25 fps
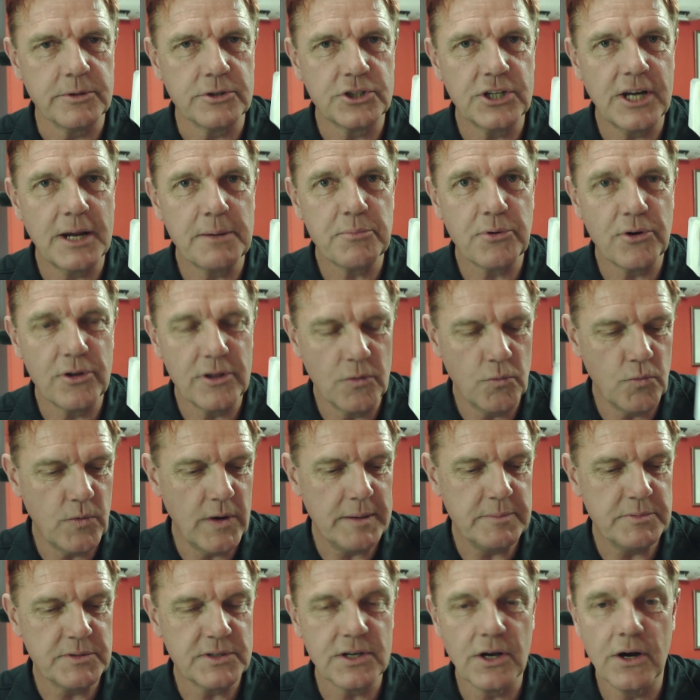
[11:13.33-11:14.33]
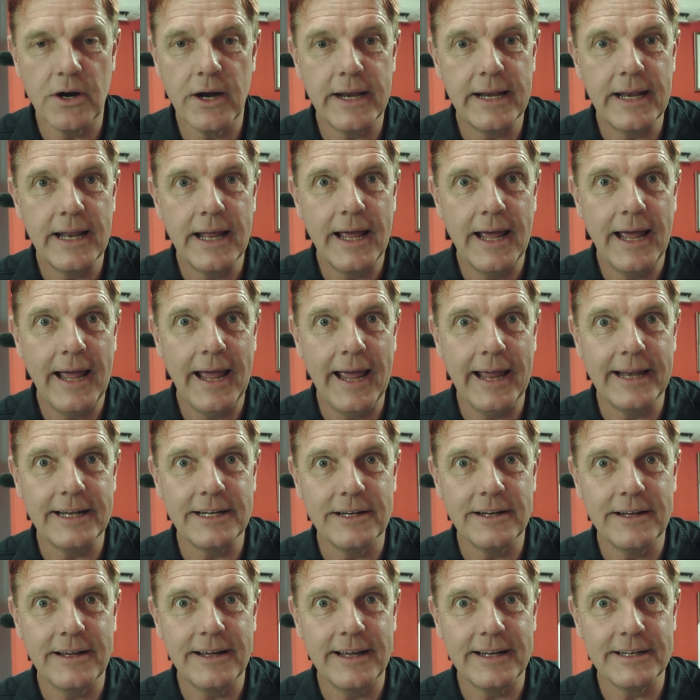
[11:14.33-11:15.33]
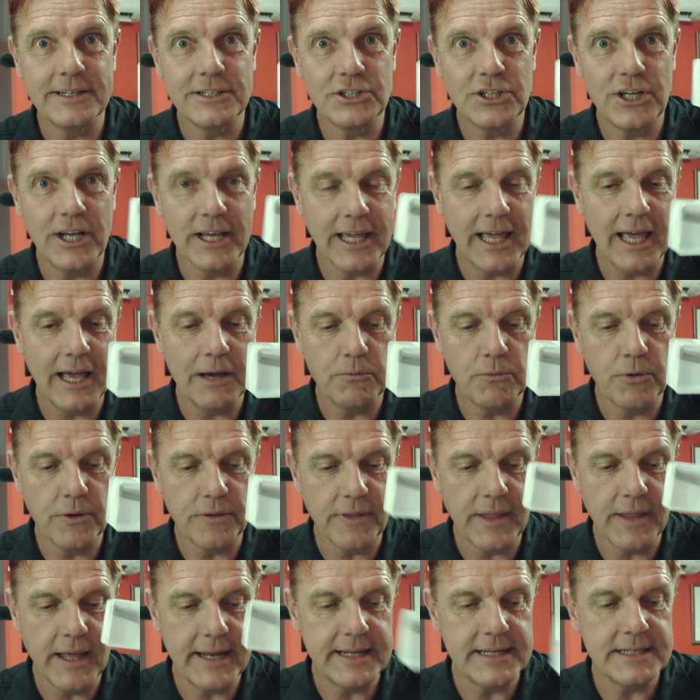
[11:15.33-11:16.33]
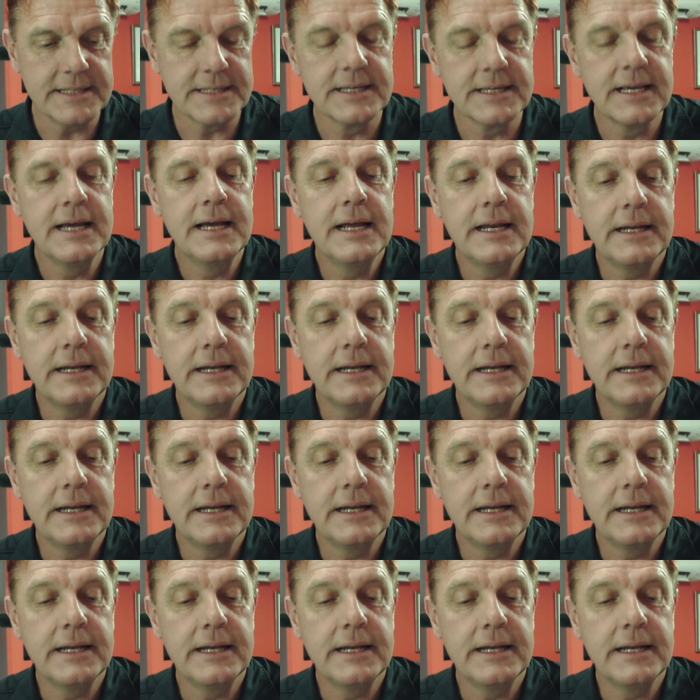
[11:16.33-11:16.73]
Jump on the website and check out what that is.